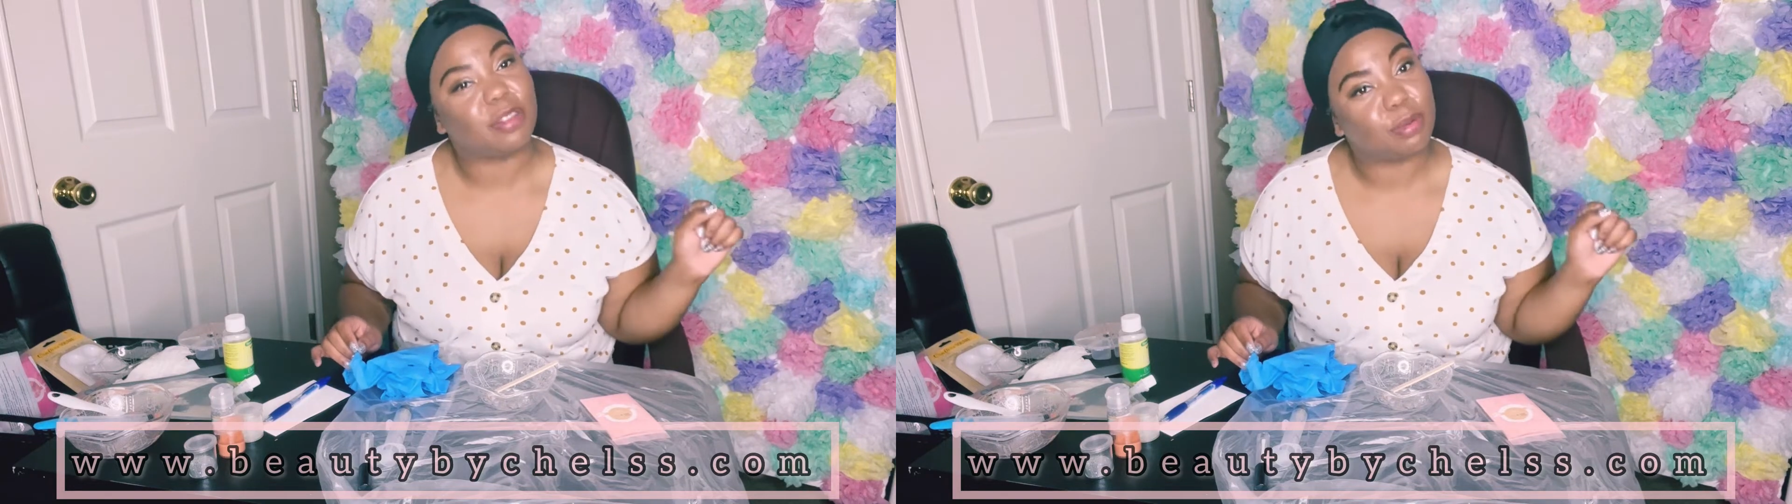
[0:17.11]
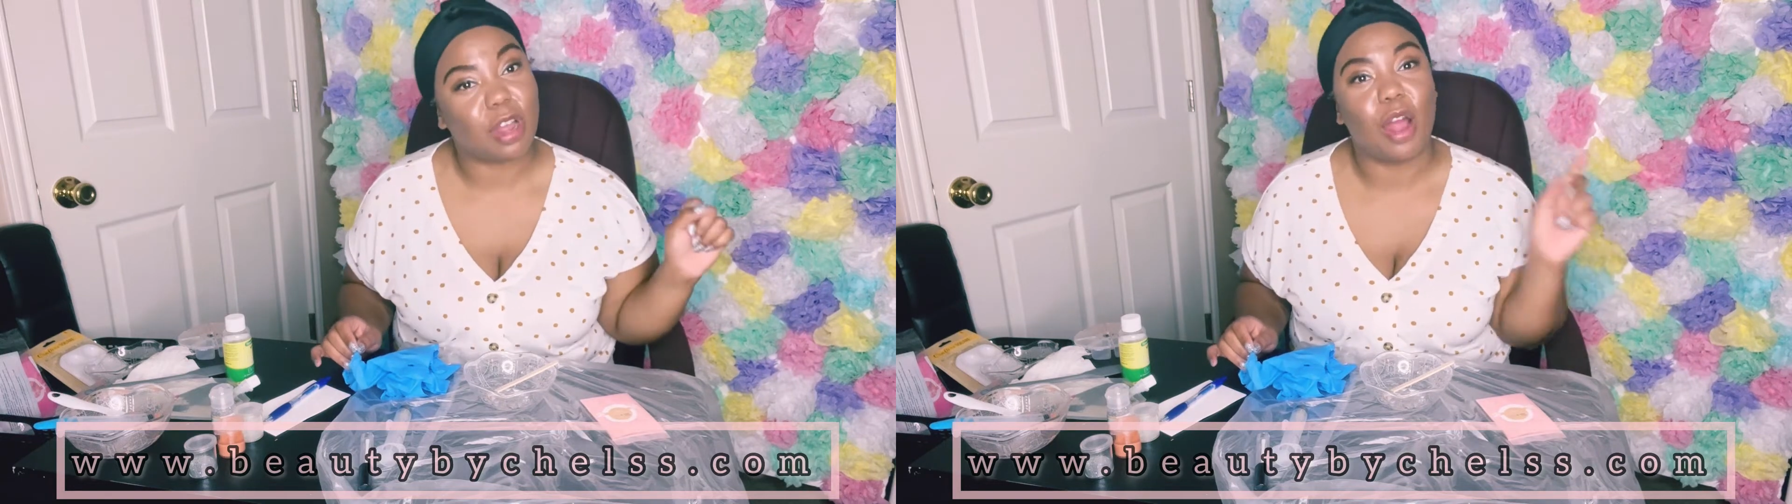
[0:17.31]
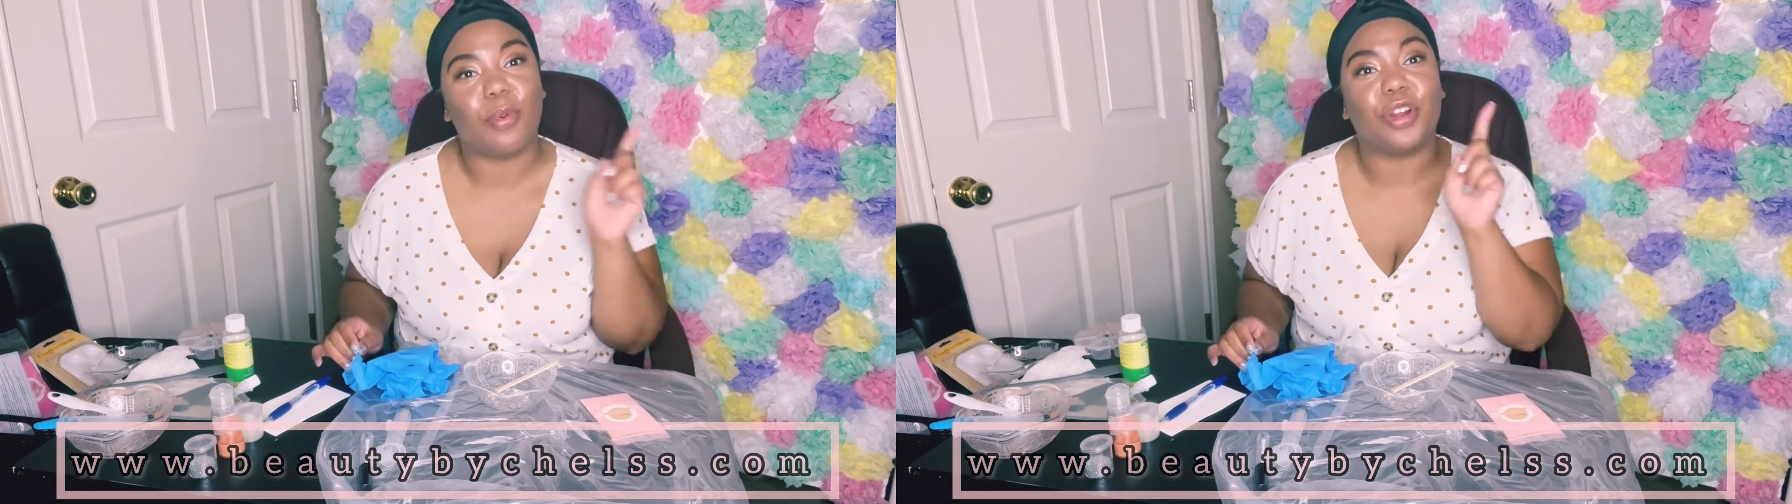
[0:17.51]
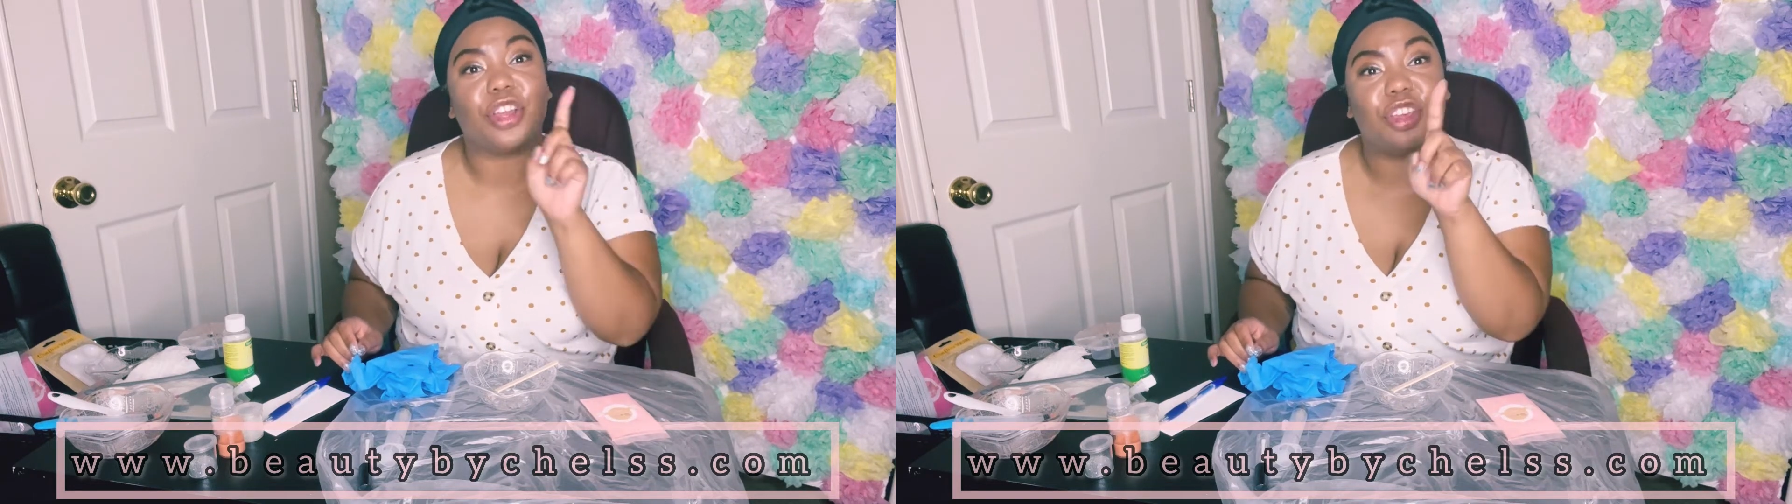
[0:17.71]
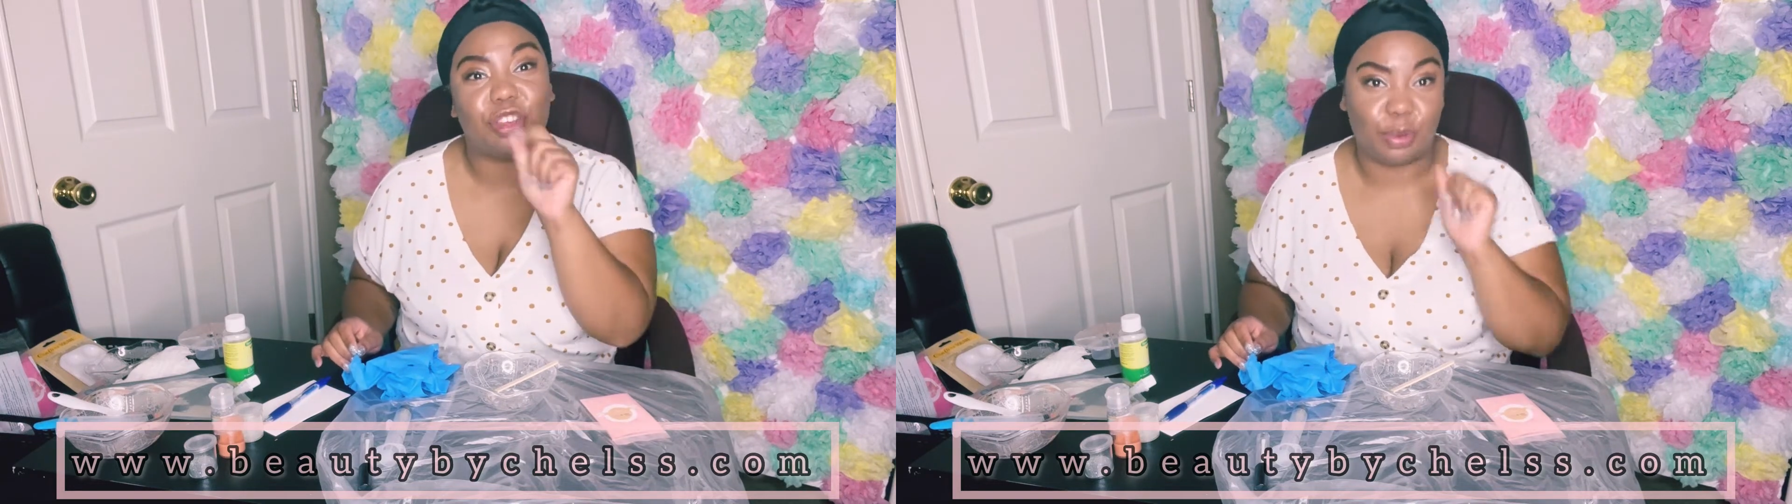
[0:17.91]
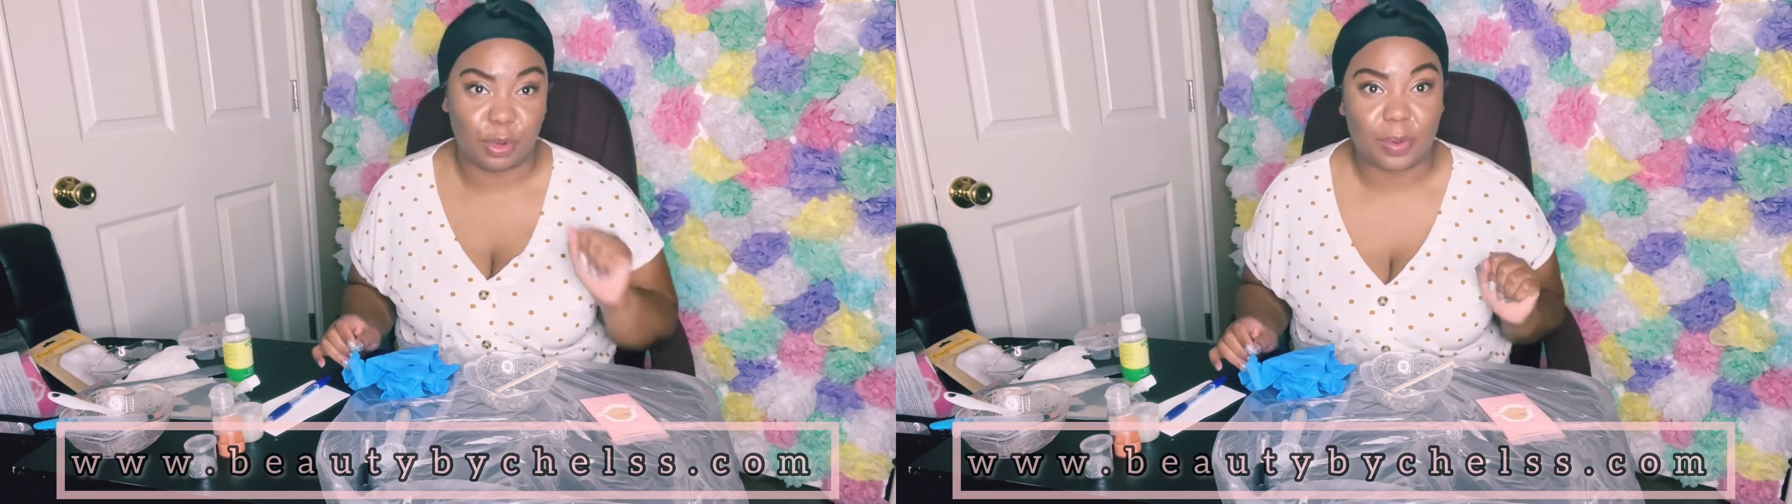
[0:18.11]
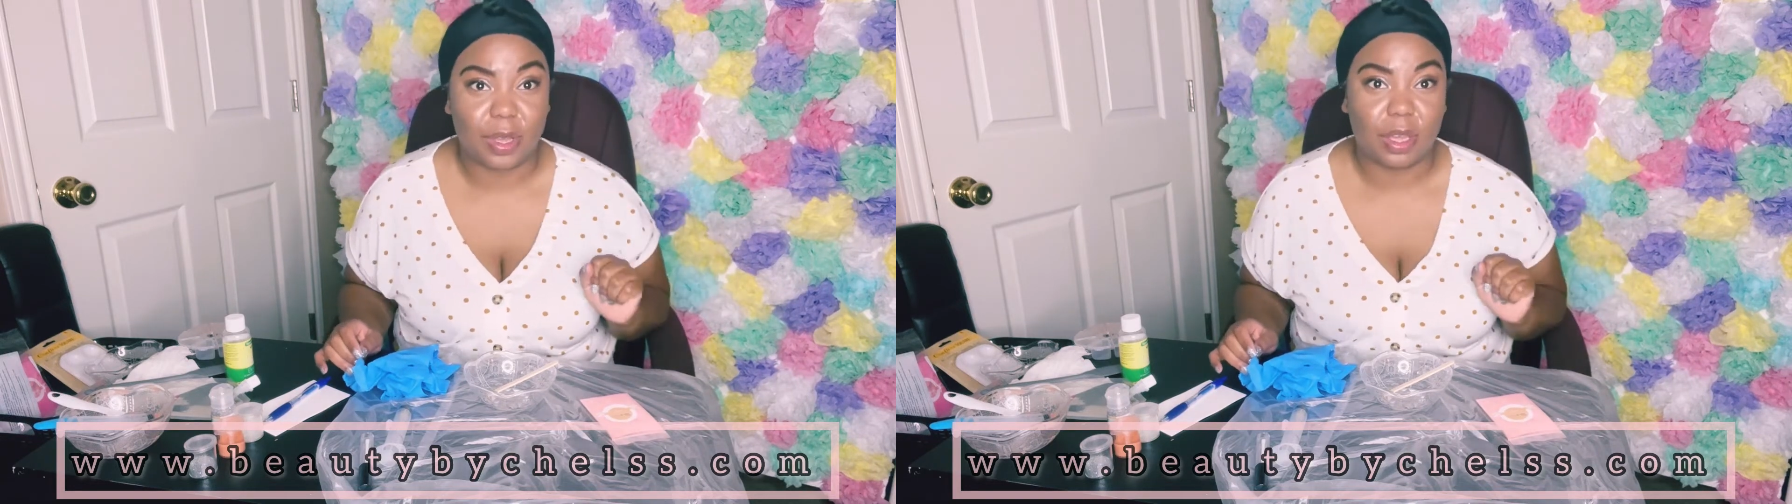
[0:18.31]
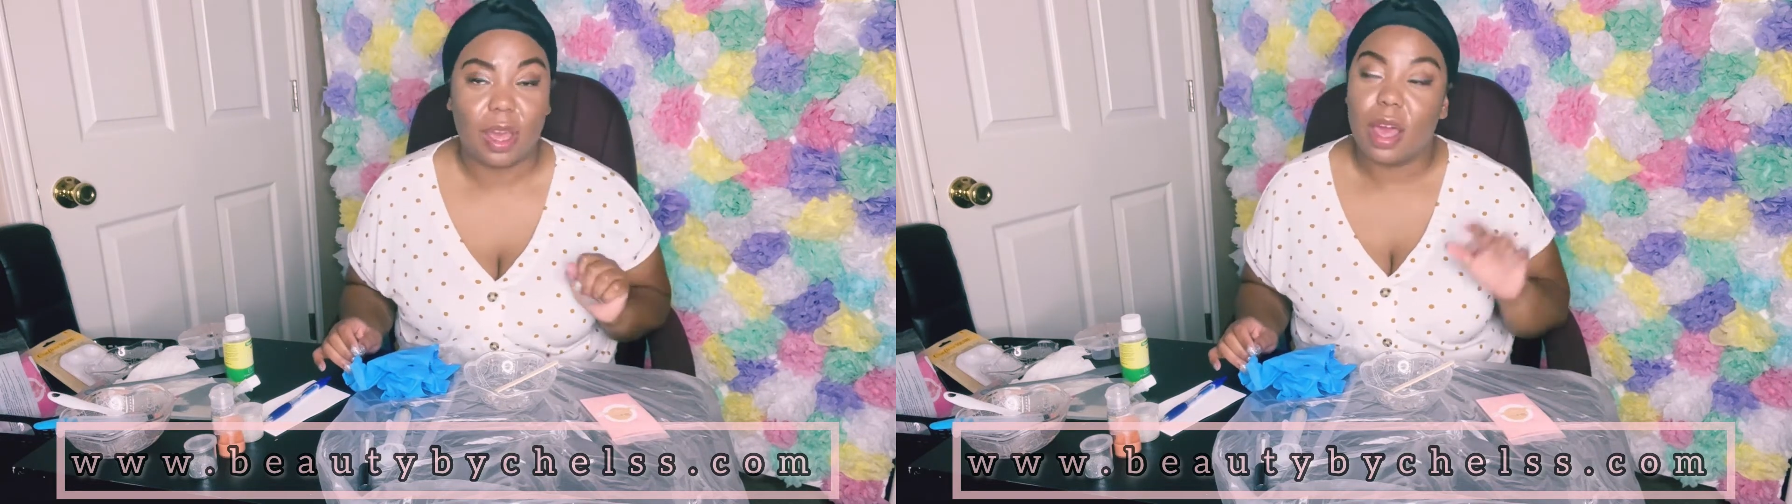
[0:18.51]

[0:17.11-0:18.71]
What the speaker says: subscribed, what are you doing?